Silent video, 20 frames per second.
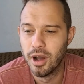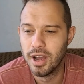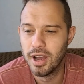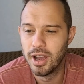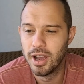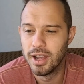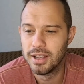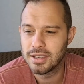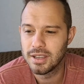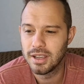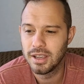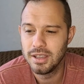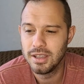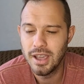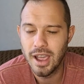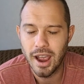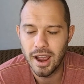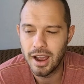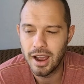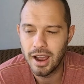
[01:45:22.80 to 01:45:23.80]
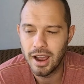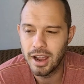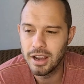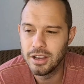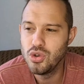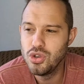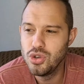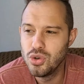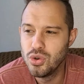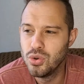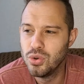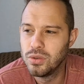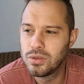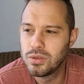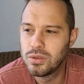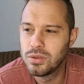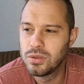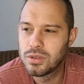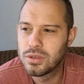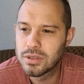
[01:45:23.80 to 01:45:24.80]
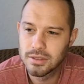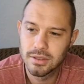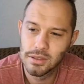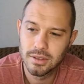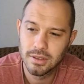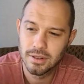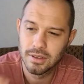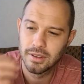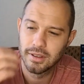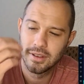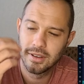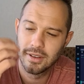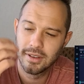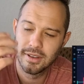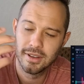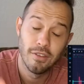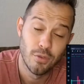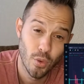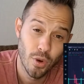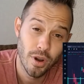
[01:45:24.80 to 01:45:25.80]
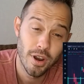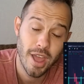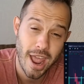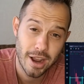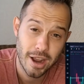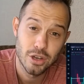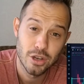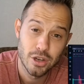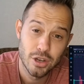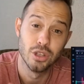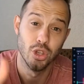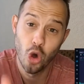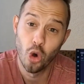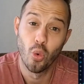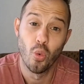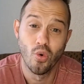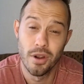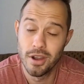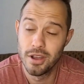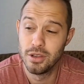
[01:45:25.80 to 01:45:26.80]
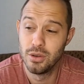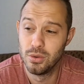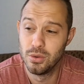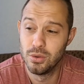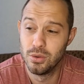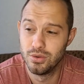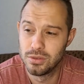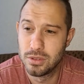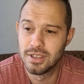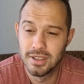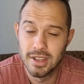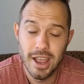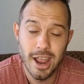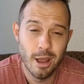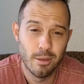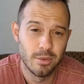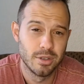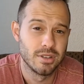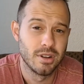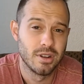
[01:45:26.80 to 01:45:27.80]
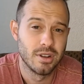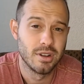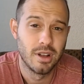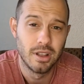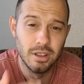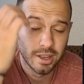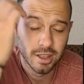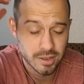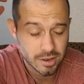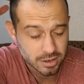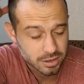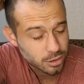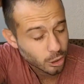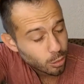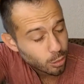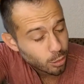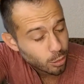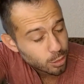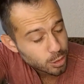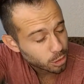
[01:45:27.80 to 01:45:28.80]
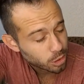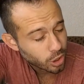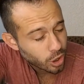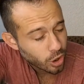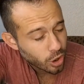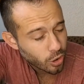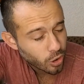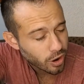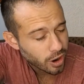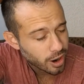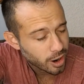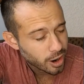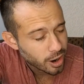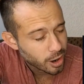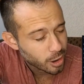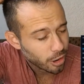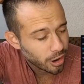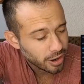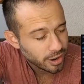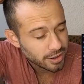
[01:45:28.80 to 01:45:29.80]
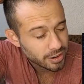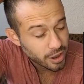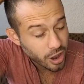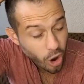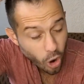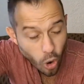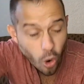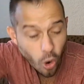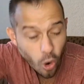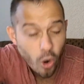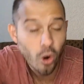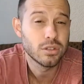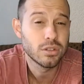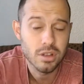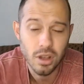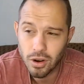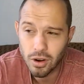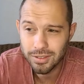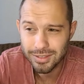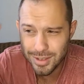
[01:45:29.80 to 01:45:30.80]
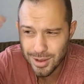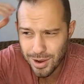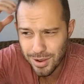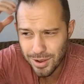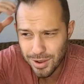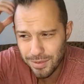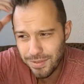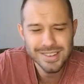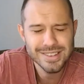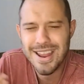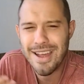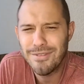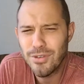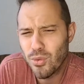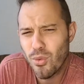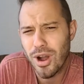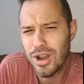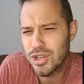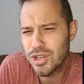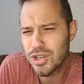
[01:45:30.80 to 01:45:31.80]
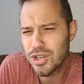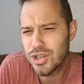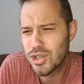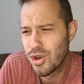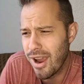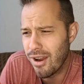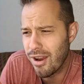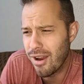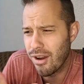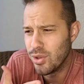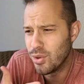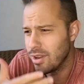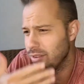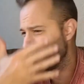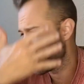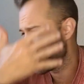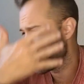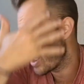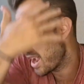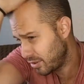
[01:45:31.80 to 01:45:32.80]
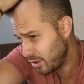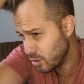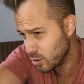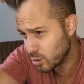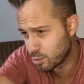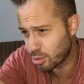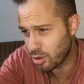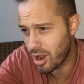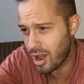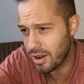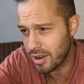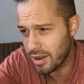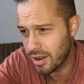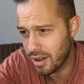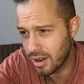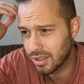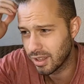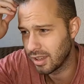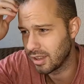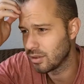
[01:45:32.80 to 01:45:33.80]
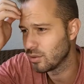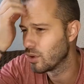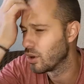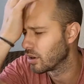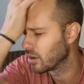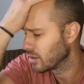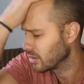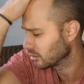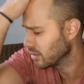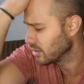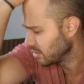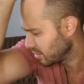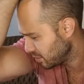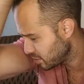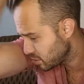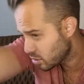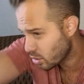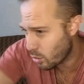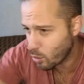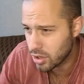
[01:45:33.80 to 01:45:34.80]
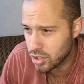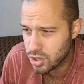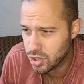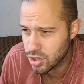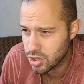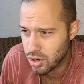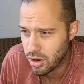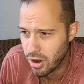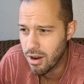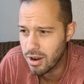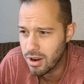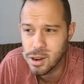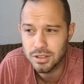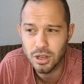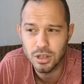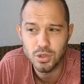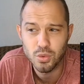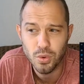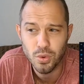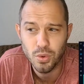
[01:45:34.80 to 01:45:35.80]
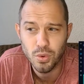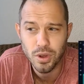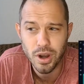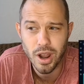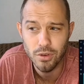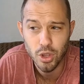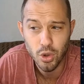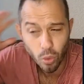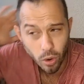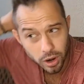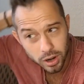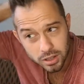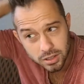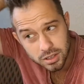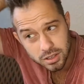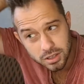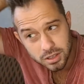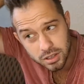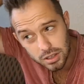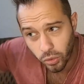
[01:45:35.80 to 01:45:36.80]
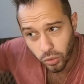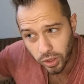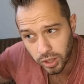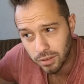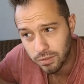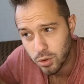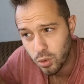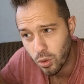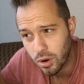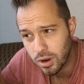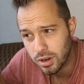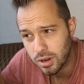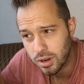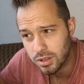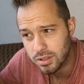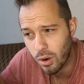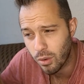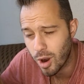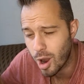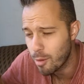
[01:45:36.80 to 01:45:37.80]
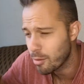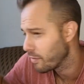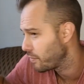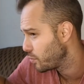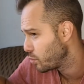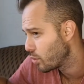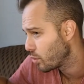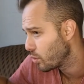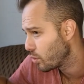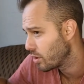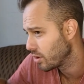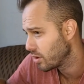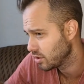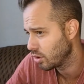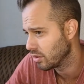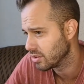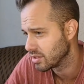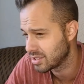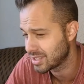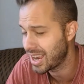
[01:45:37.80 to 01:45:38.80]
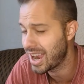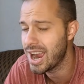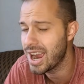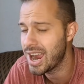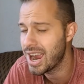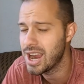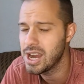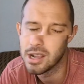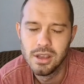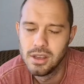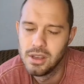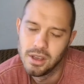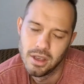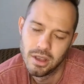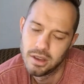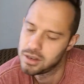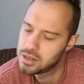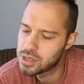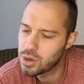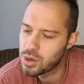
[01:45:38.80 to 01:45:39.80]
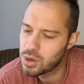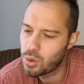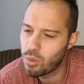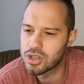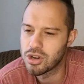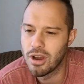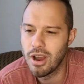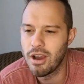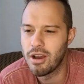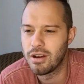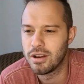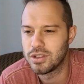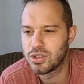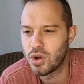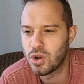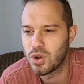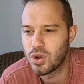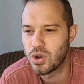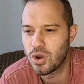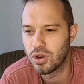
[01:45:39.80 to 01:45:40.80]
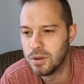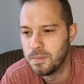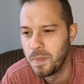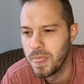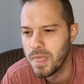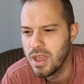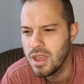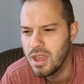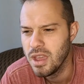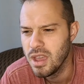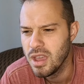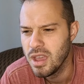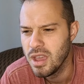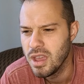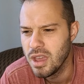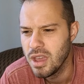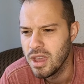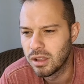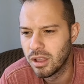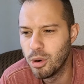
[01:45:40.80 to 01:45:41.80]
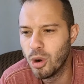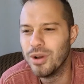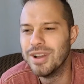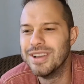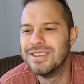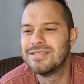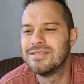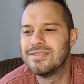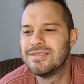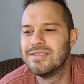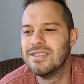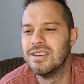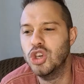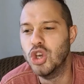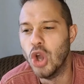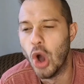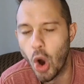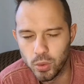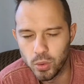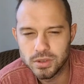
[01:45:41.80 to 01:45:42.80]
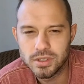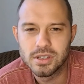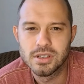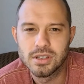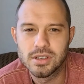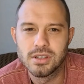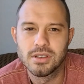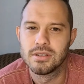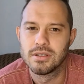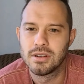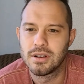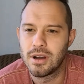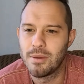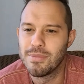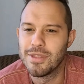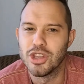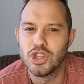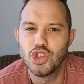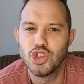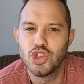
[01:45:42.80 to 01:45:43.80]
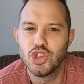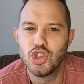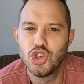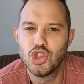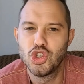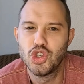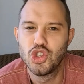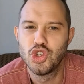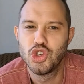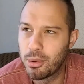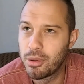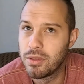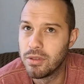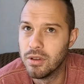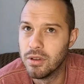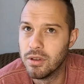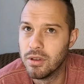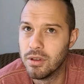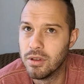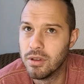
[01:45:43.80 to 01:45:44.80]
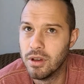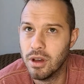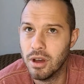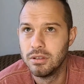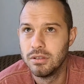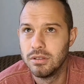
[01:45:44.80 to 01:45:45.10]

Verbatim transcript: but yeah, I do use. If you want to actually know what I use, it's in the Amazon link in the description below. But also, dude, if you just never wash your hair, you don't even have to use product. Like, look, you just don't wash your hair, and it does whatever you want it to do. Like if you want it to go up, if you want it to go to the side, just don't wash your hair, and it's all good. Claybro is the goat. I'm the chip, the